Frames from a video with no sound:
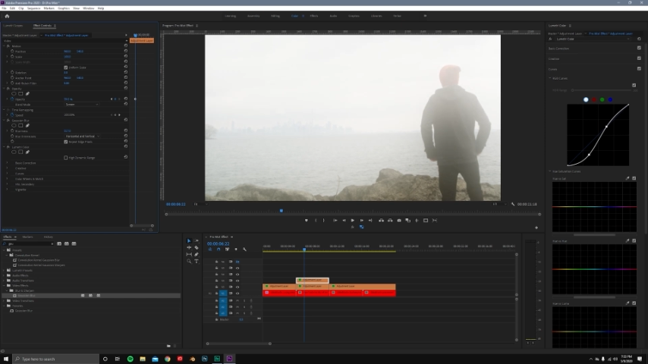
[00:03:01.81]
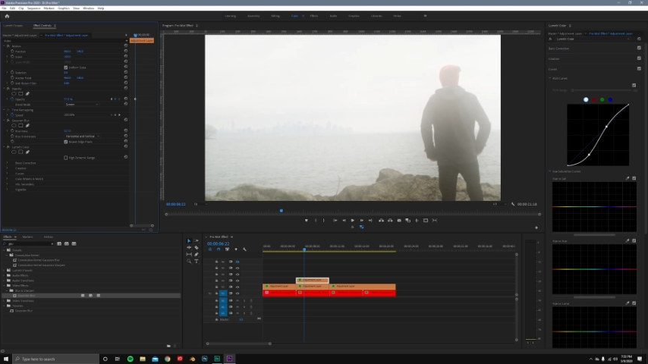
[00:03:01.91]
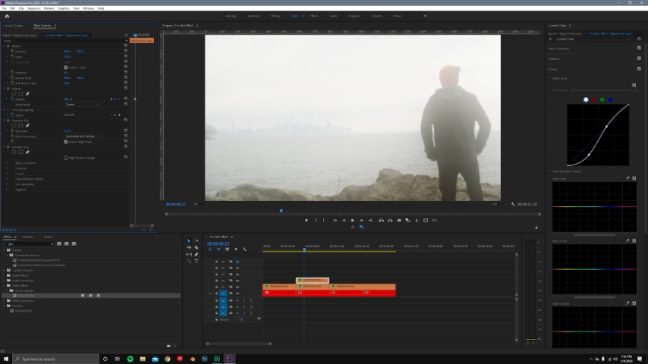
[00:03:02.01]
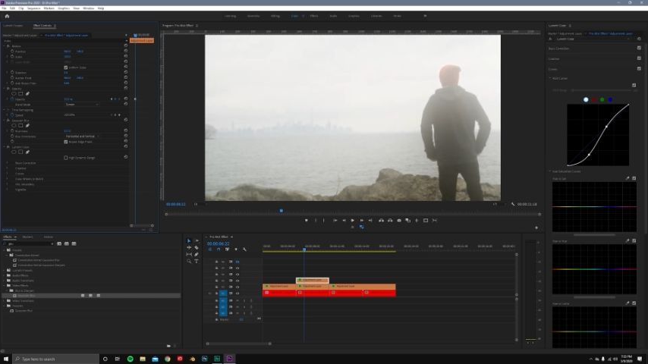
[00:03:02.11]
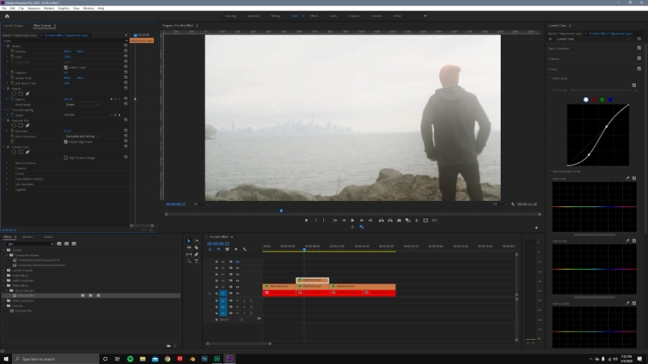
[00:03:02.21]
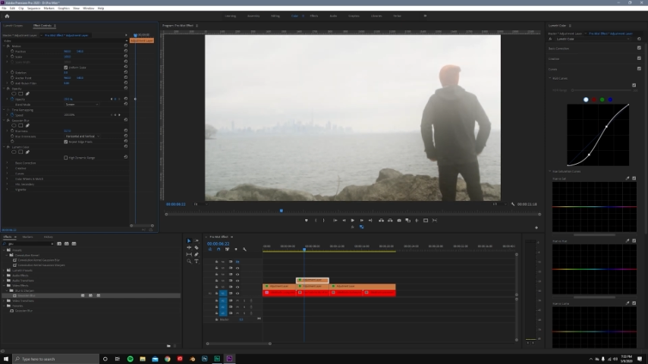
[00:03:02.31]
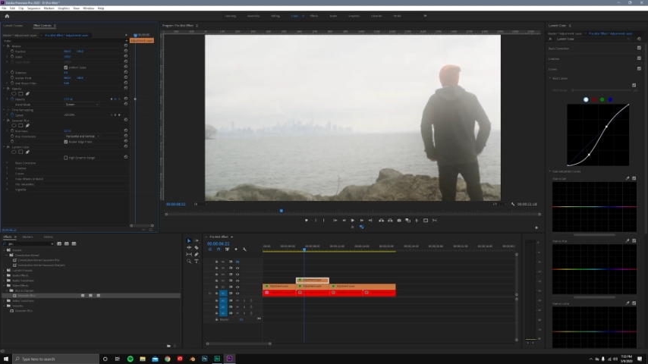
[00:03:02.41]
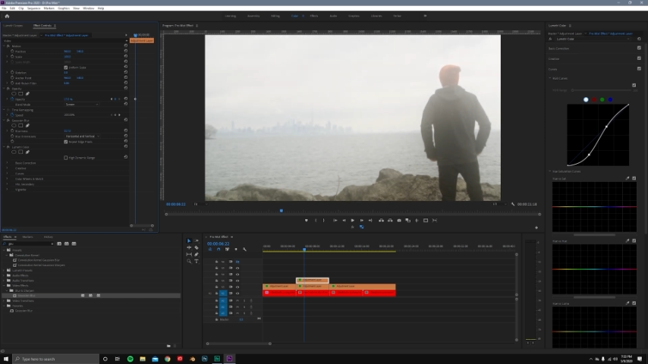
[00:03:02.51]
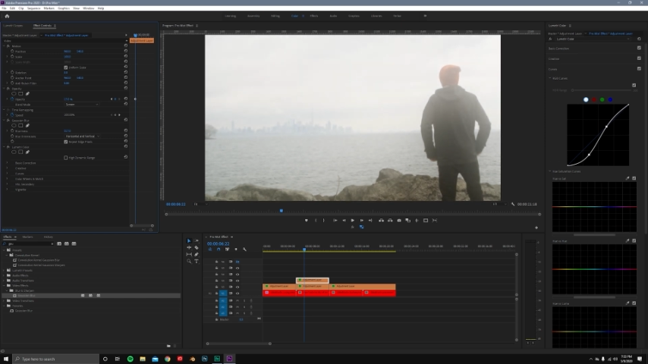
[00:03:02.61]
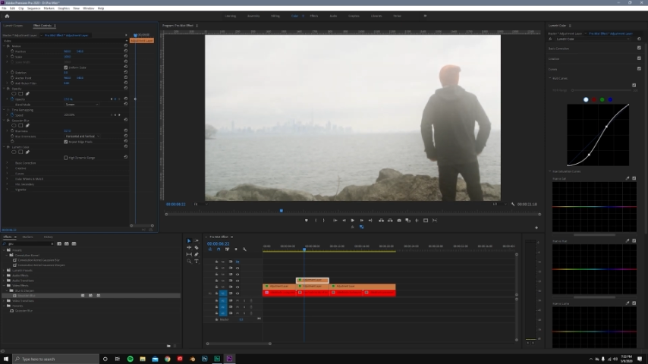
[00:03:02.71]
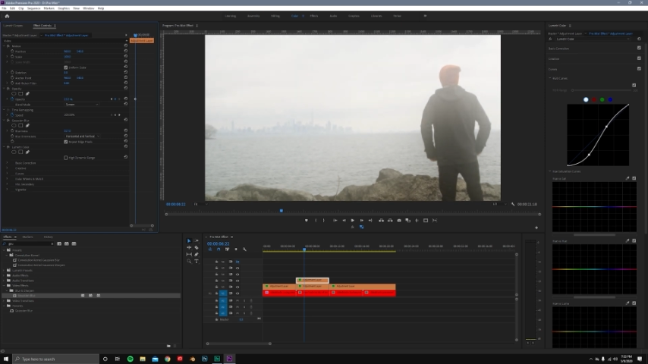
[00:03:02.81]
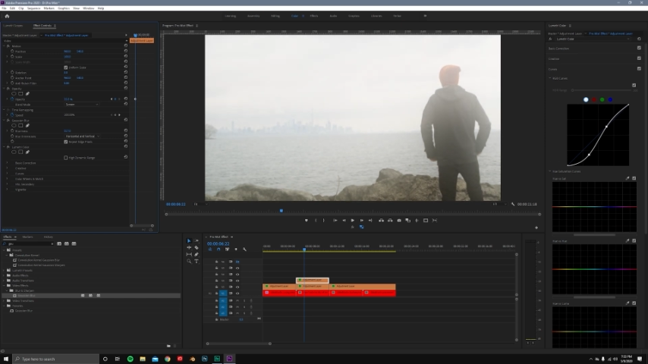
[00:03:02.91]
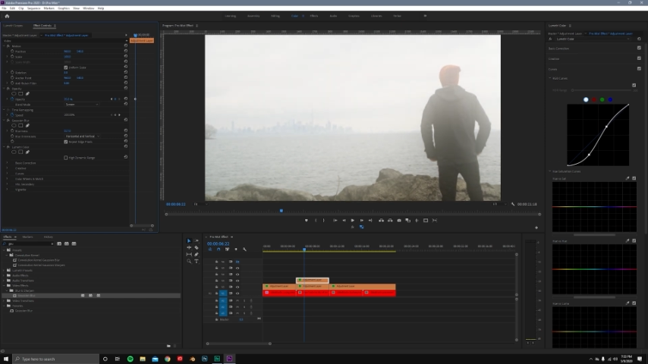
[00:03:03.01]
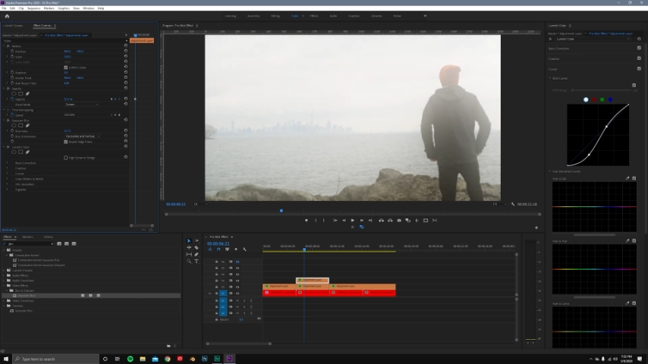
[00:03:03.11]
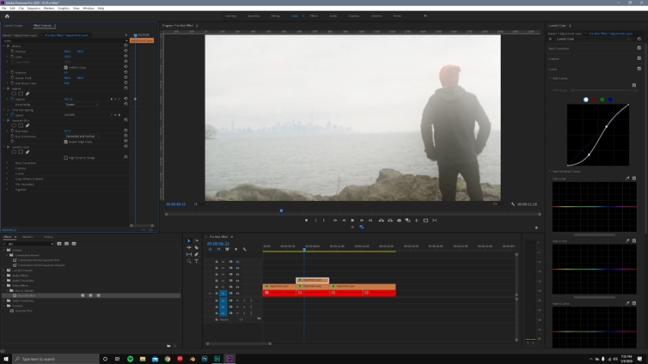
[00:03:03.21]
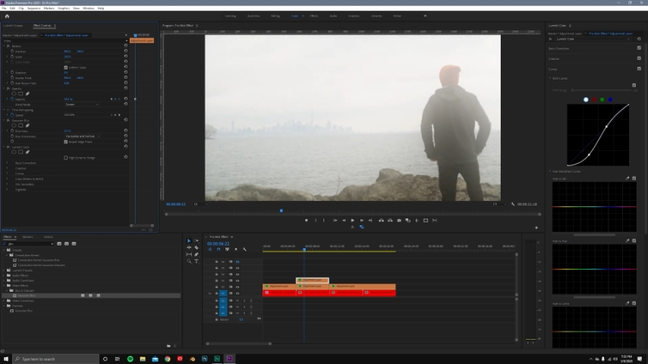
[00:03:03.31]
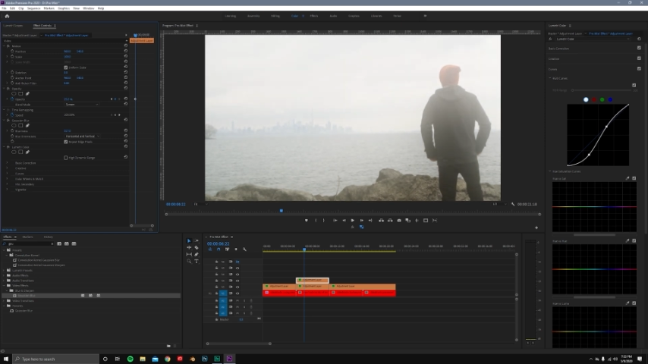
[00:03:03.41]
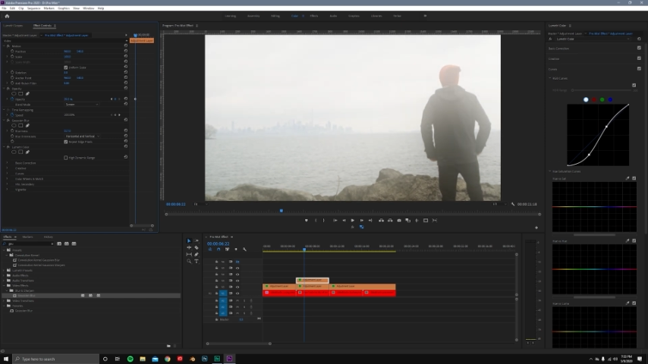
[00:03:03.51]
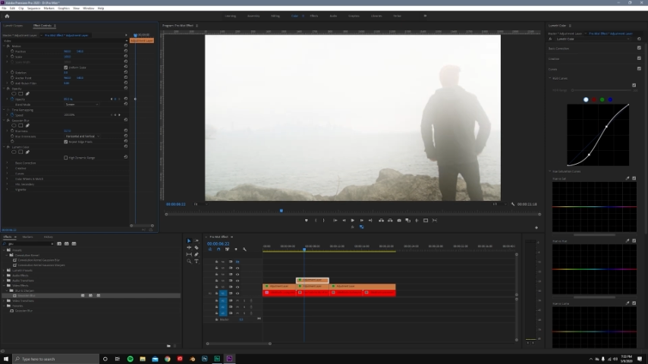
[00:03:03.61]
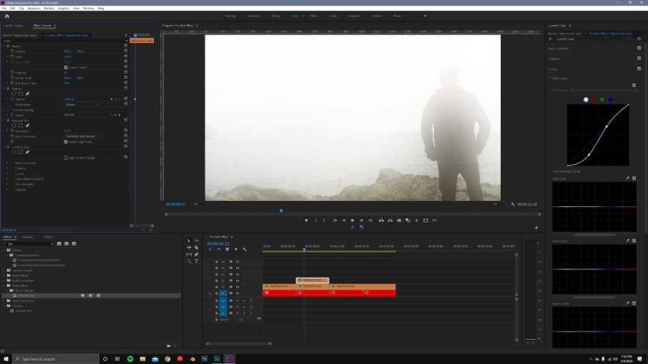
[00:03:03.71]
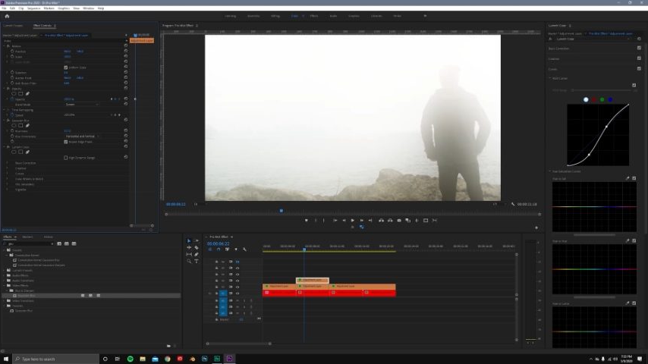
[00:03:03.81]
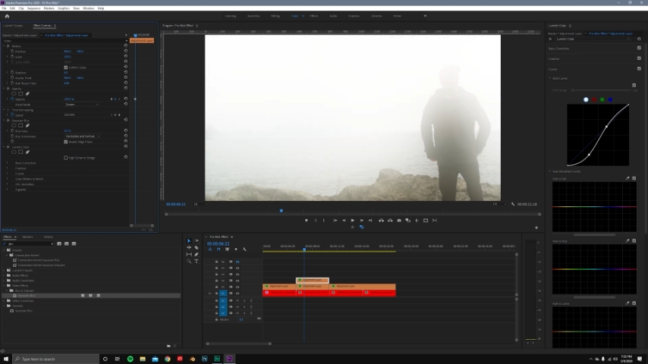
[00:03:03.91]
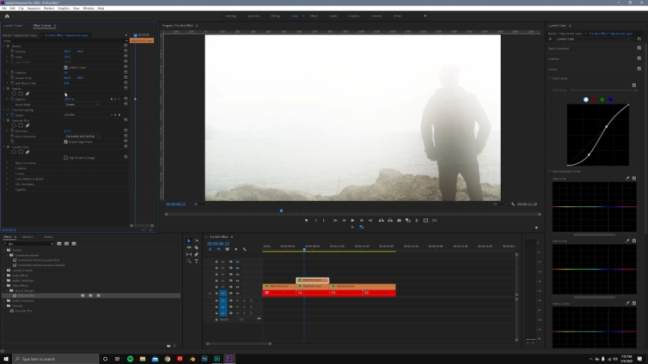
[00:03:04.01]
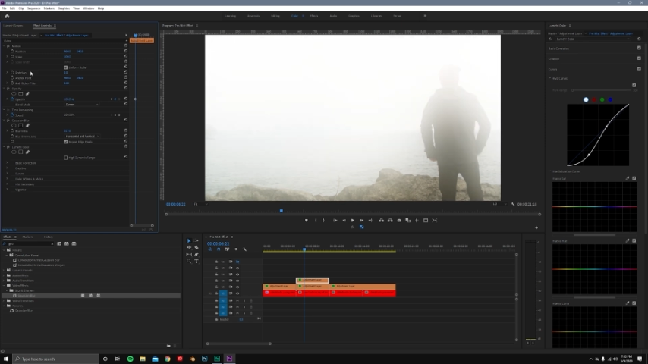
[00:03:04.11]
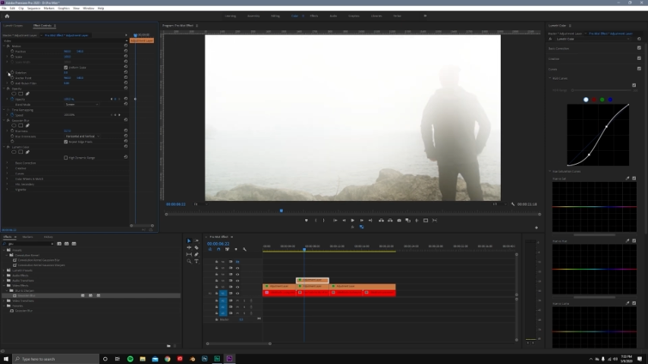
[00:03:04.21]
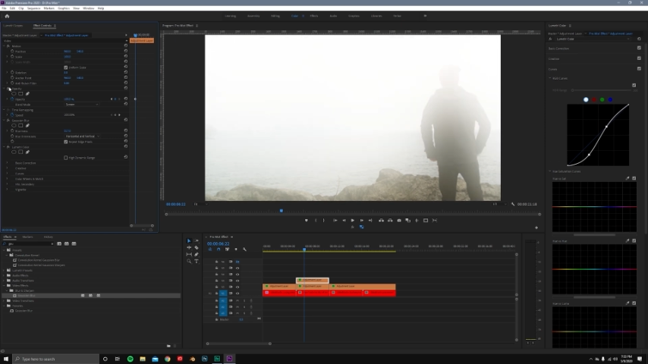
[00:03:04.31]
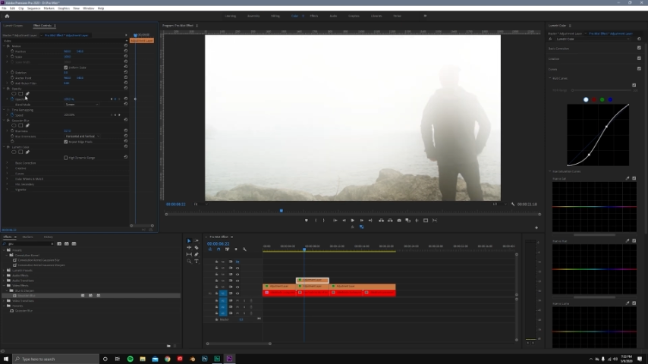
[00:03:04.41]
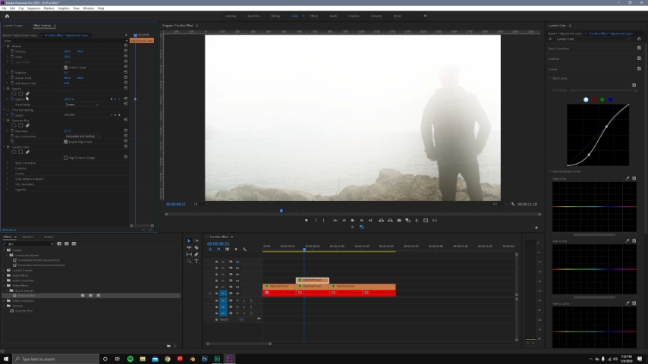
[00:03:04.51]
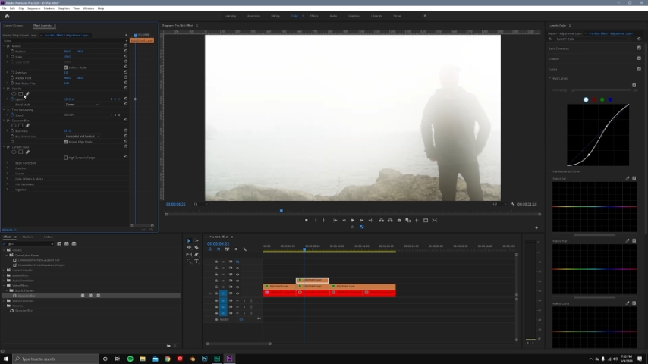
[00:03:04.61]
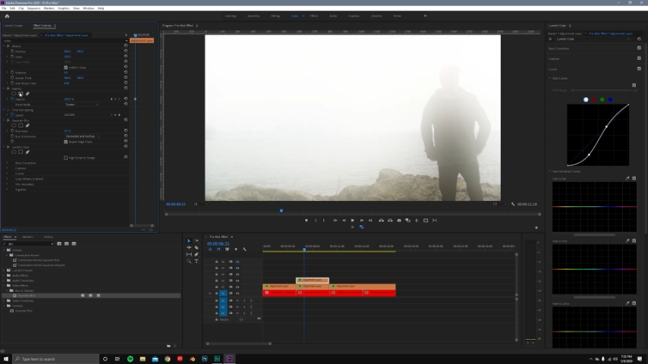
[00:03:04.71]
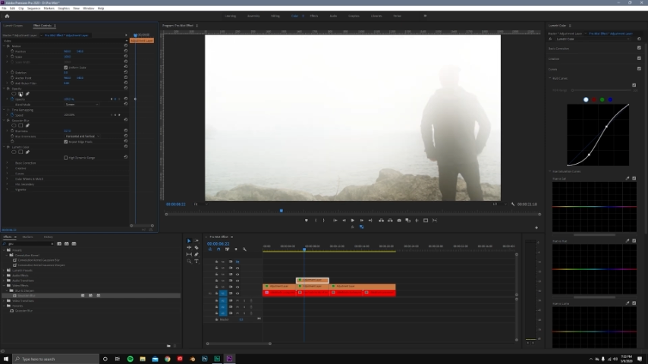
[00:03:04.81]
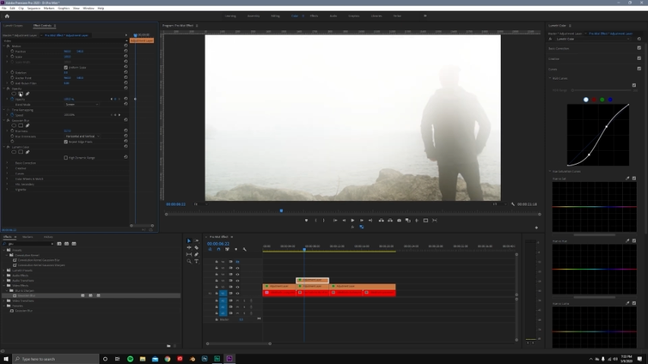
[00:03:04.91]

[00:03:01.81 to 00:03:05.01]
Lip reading: Nobody's mouth can be seen.